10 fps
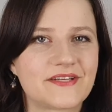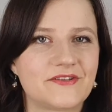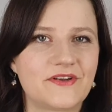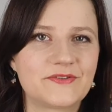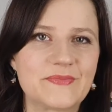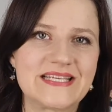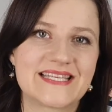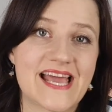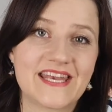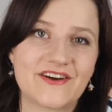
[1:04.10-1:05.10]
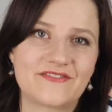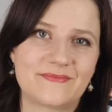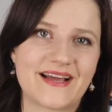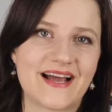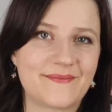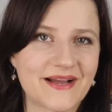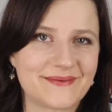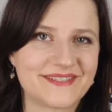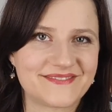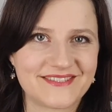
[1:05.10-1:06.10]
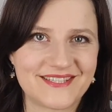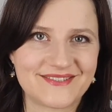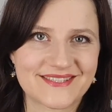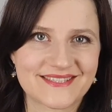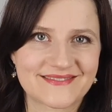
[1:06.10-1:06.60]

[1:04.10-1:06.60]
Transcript: don't miss any of my upcoming videos.